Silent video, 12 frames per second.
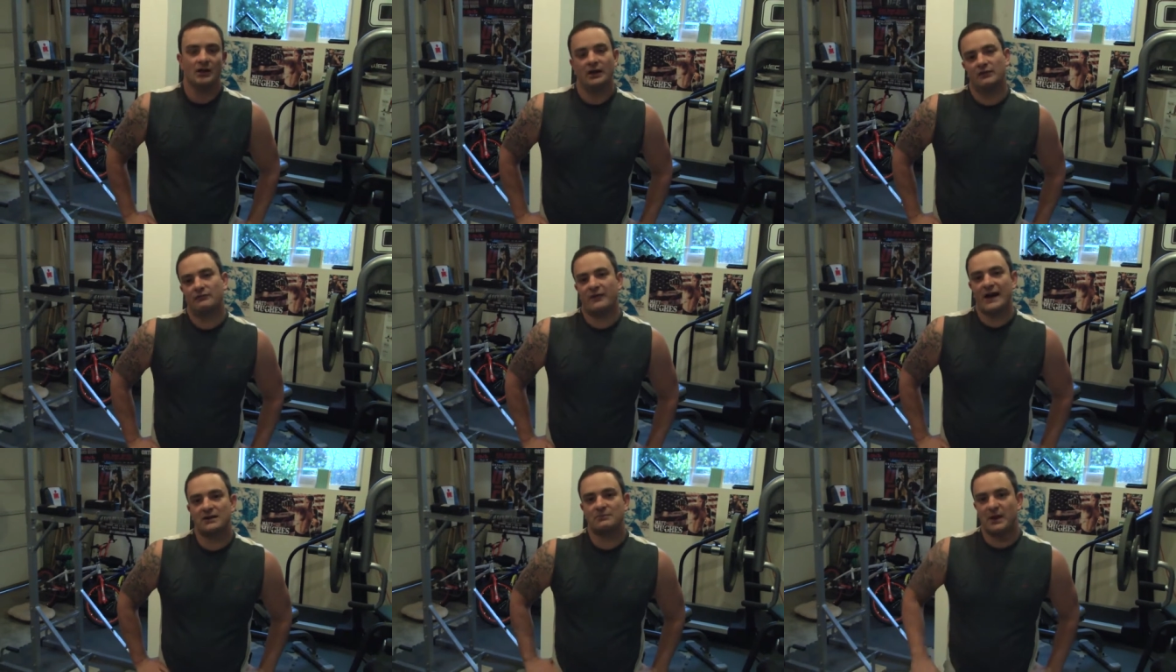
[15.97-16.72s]
In
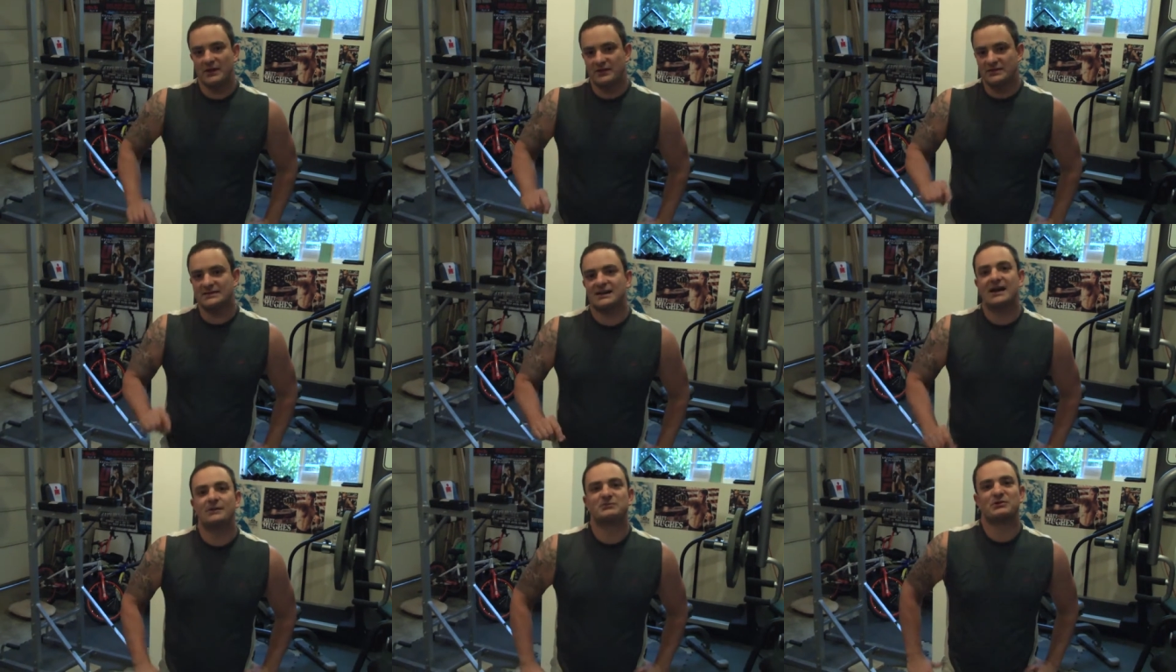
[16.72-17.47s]
fact, by this
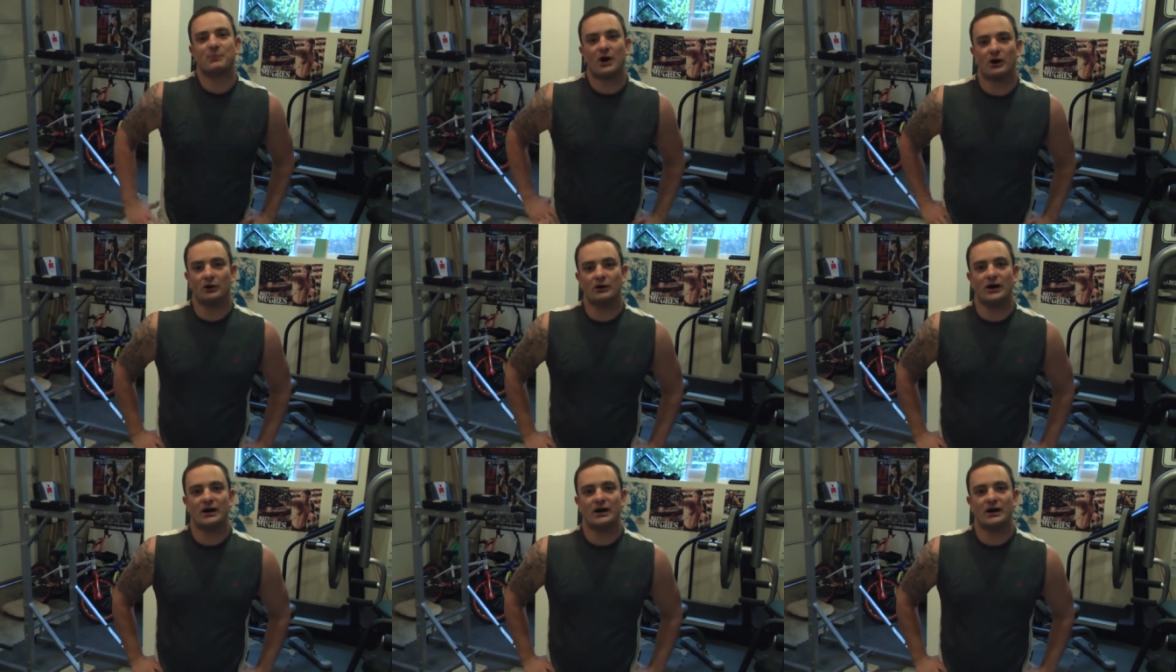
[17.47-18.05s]
time tomorrow,